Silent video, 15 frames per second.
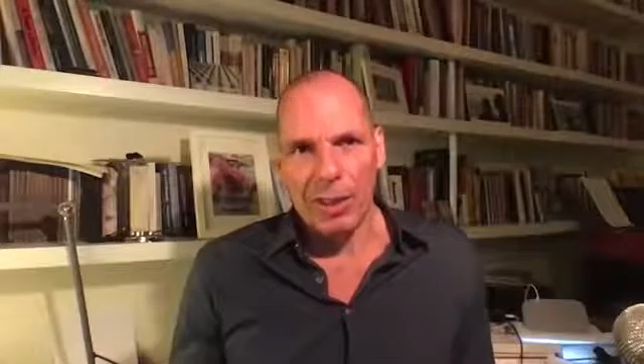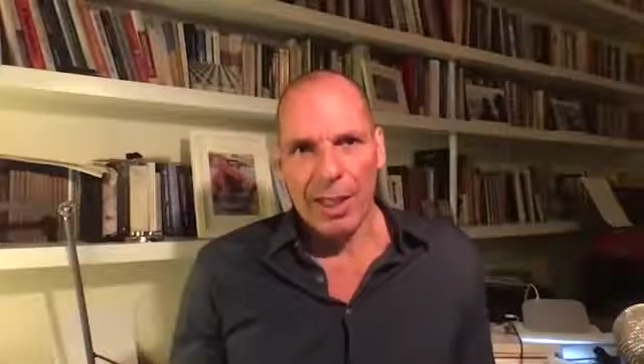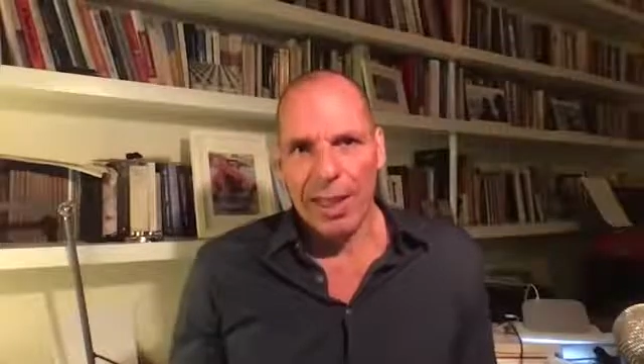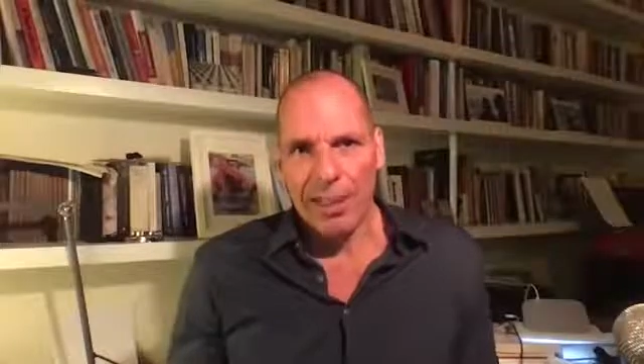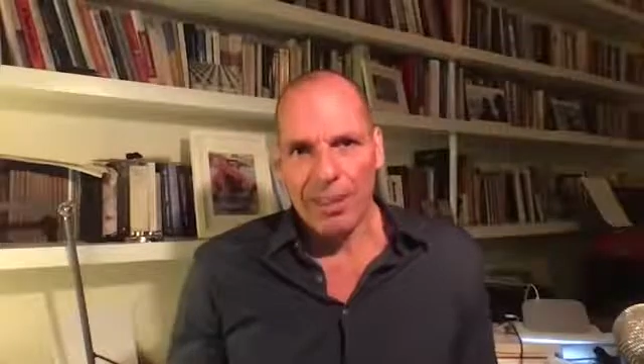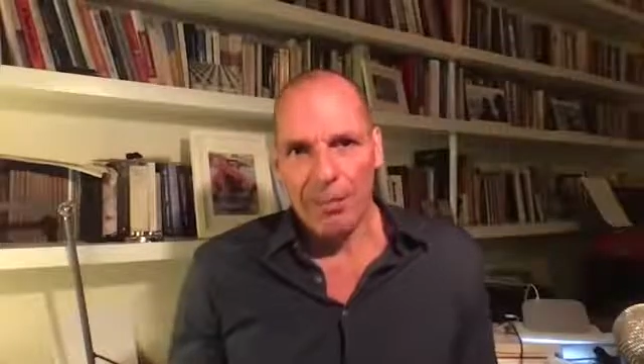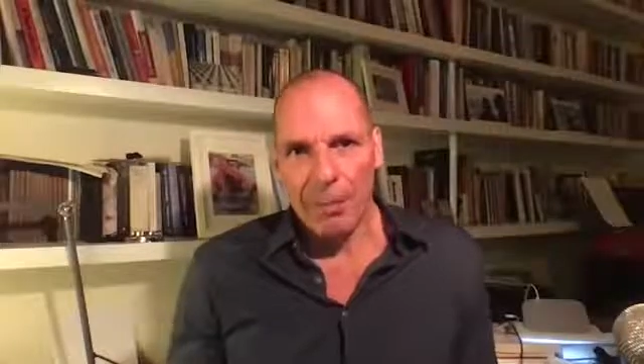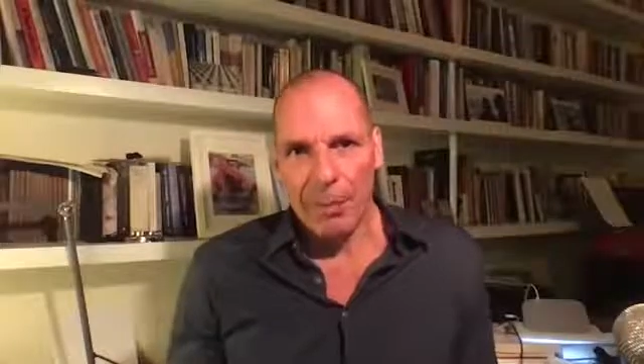
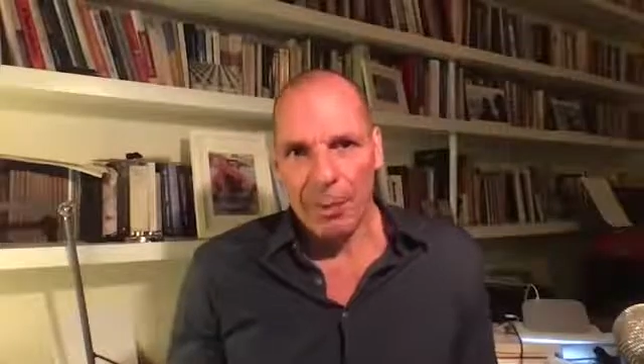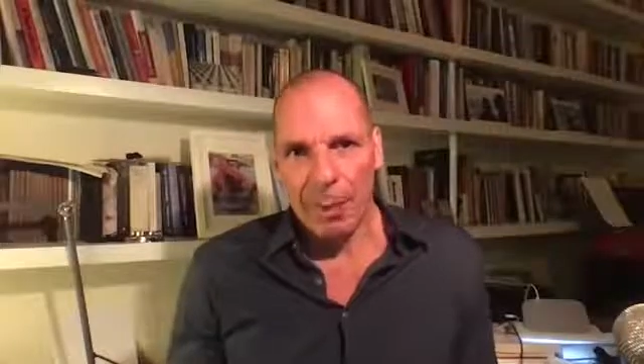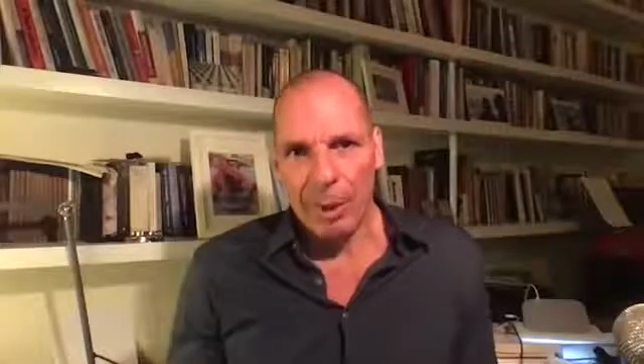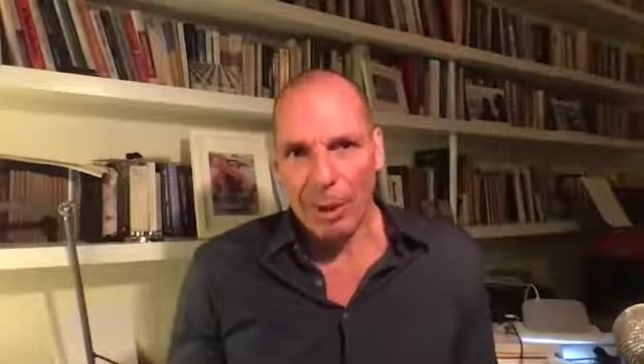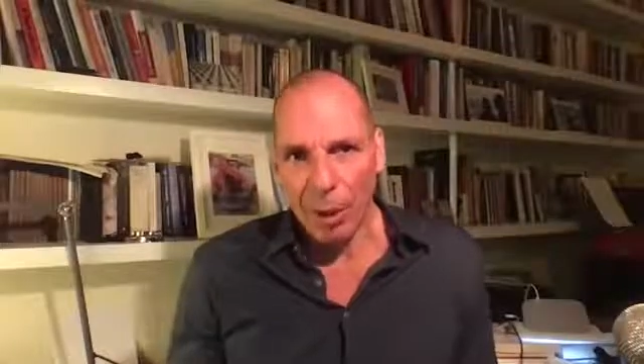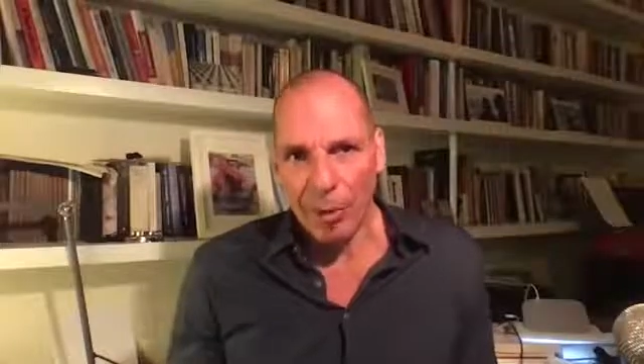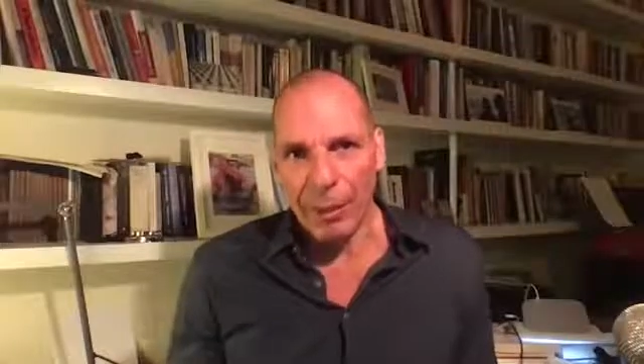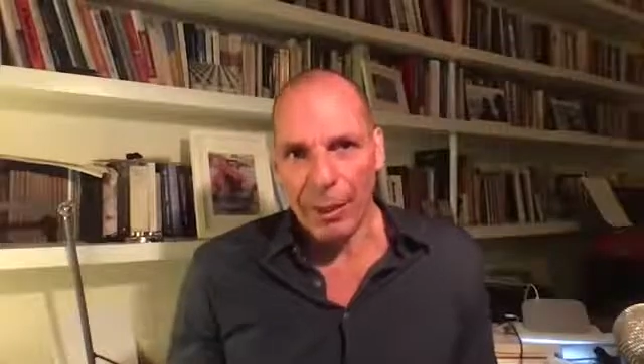has never been
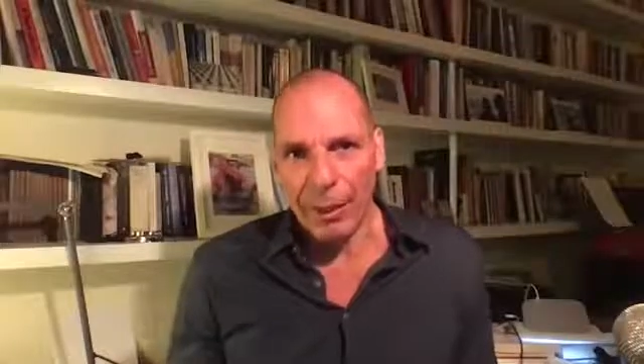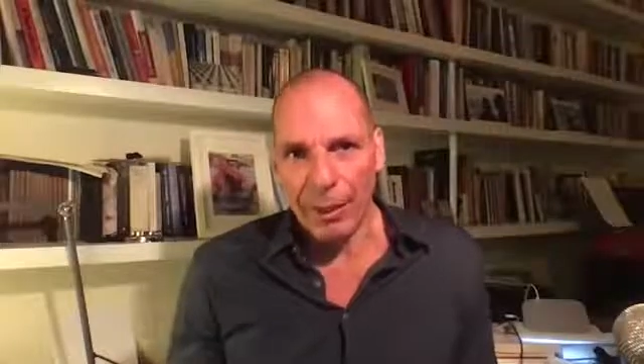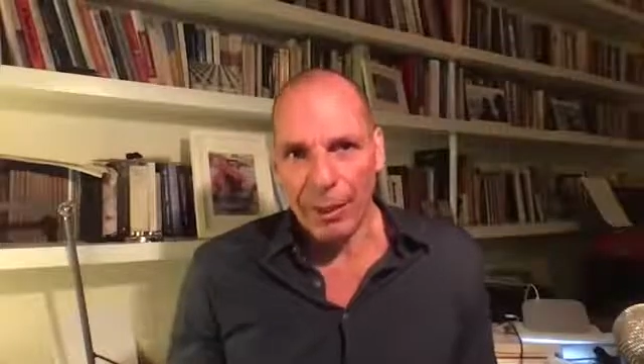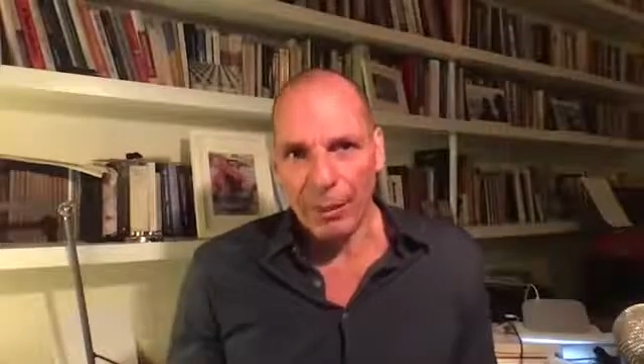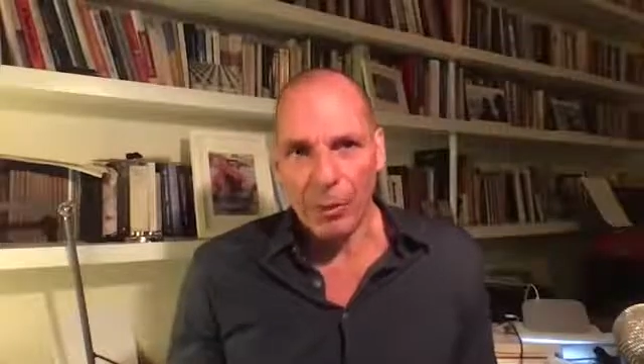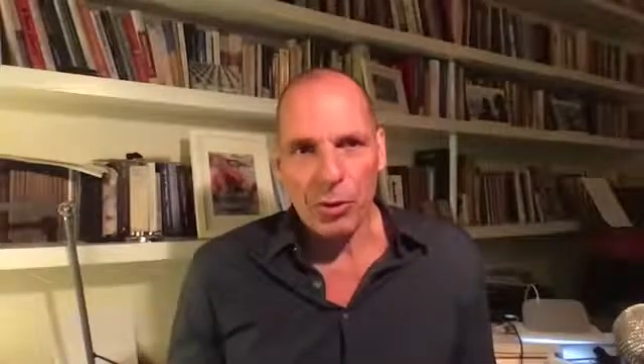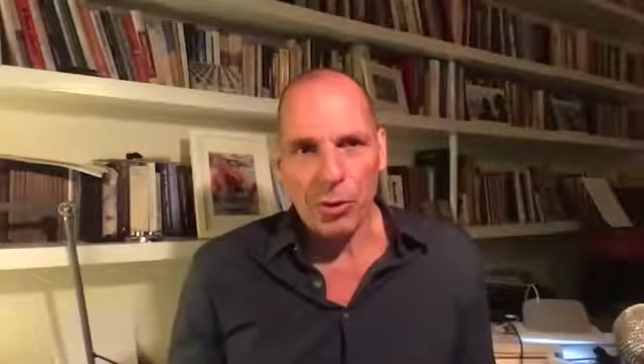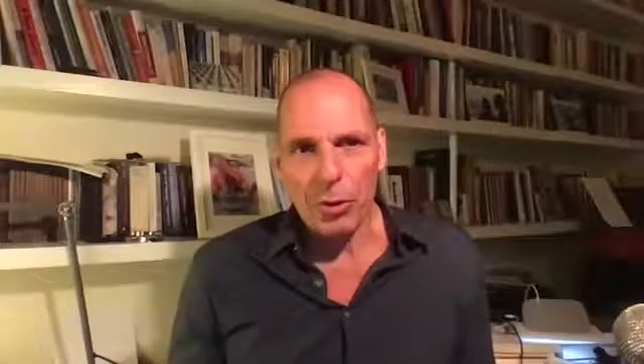lower than
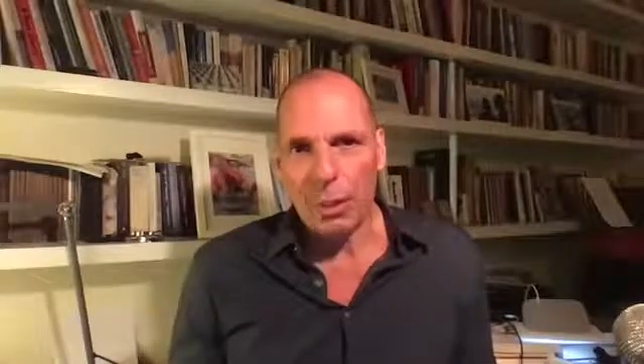it was